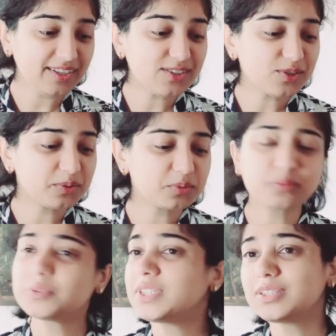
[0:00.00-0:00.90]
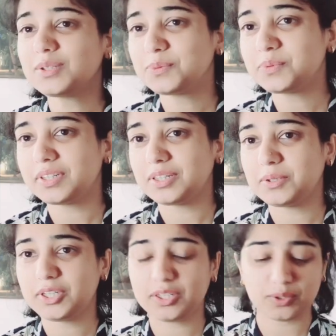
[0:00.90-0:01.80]
It's really,
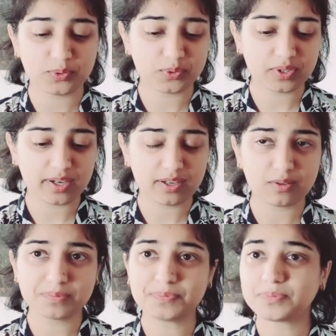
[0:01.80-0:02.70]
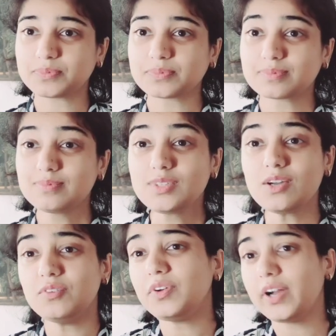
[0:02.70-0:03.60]
really cute and
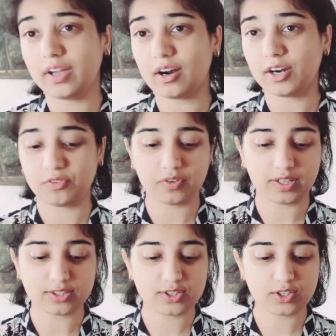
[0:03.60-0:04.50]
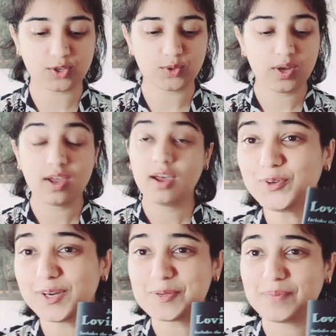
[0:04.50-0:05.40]
very heartfelt. So
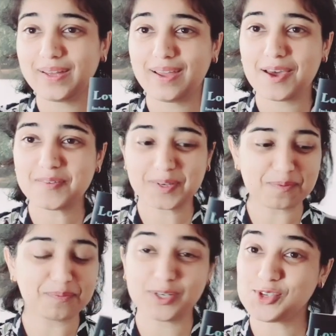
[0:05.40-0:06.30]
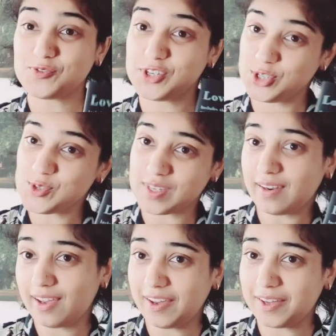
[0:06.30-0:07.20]
would recommend having a bunch of tissues
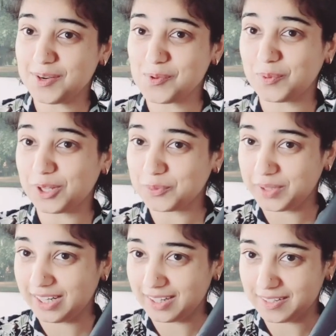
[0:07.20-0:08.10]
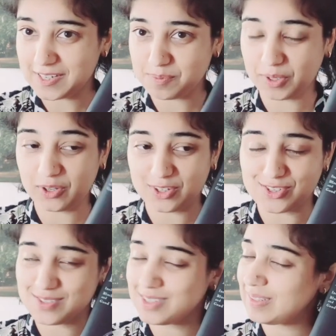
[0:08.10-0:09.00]
at hand while reading this
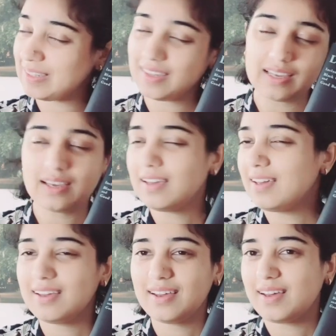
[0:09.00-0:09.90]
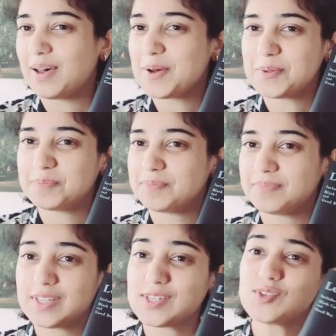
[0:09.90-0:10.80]
because um,
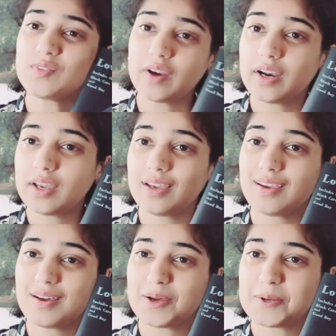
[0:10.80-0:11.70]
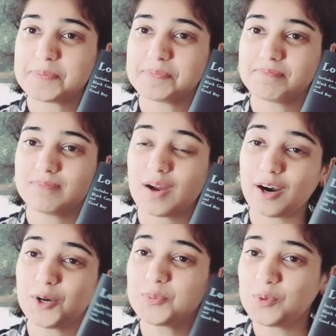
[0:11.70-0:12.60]
this is very um,
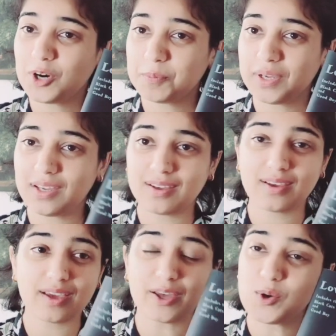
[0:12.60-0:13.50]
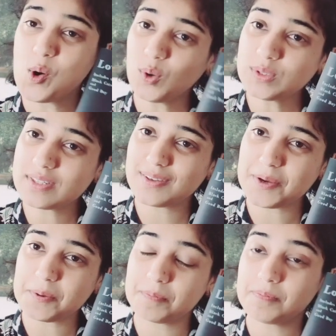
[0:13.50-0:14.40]
heartwarming and
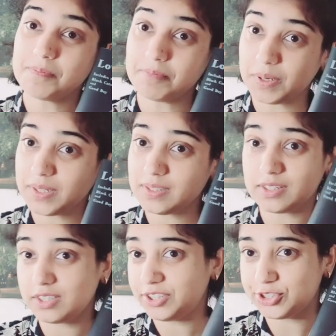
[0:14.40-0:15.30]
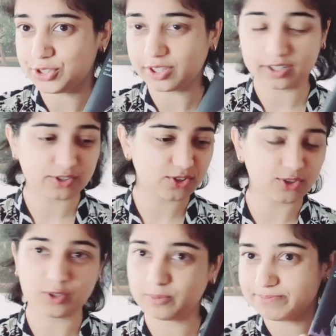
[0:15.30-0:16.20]
wholesome, but a tearjerker.
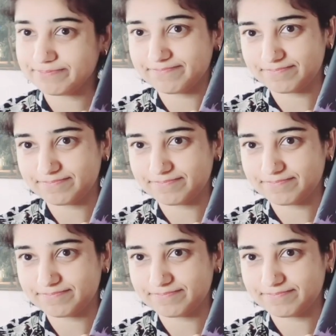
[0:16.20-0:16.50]
So,